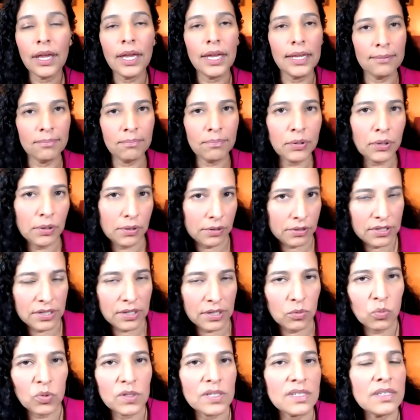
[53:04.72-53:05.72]
in
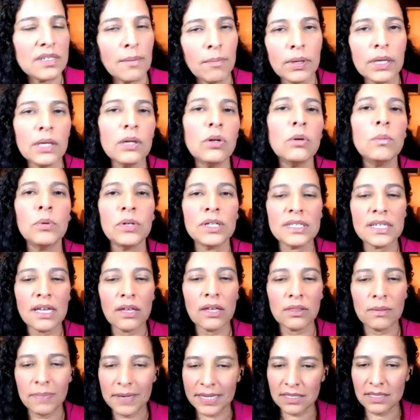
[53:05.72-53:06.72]
person with somebody who brings
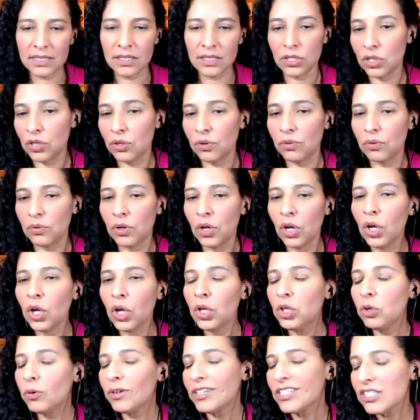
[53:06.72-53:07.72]
out the best in you,
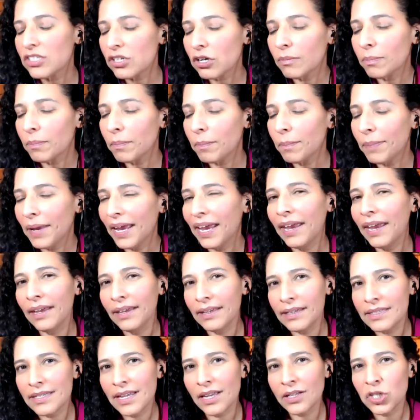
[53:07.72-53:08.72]
you want to start paying
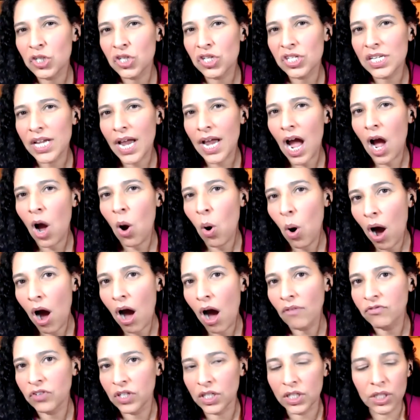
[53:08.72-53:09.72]
attention to how
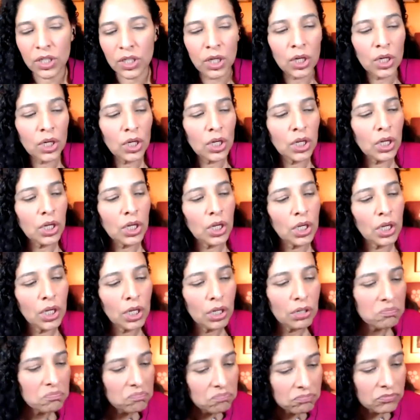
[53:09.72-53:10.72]
often
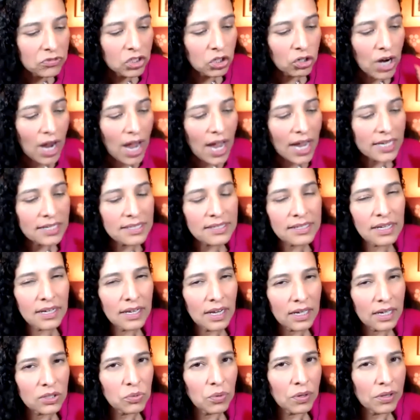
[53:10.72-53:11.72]
your eyes
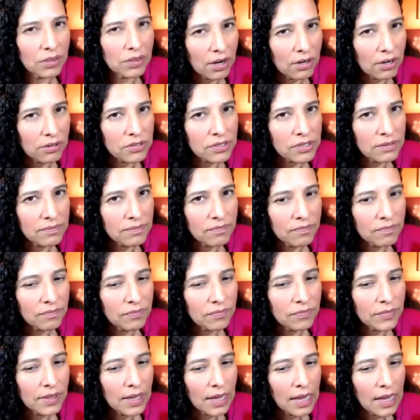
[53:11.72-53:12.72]
connect with theirs.
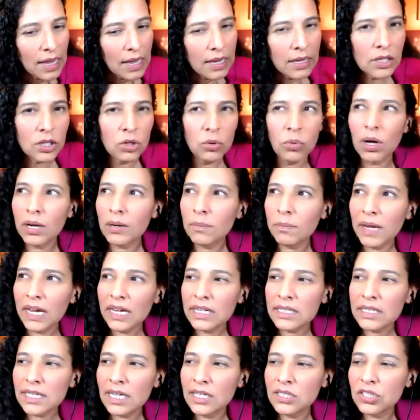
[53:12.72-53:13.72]
You want to pay
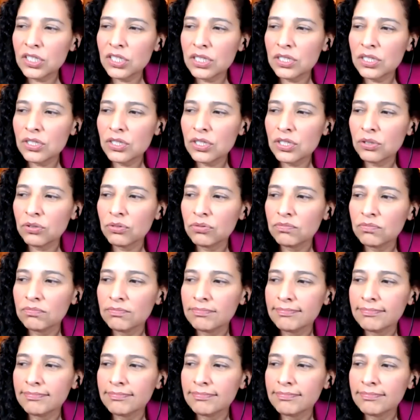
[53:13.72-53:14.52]
attention to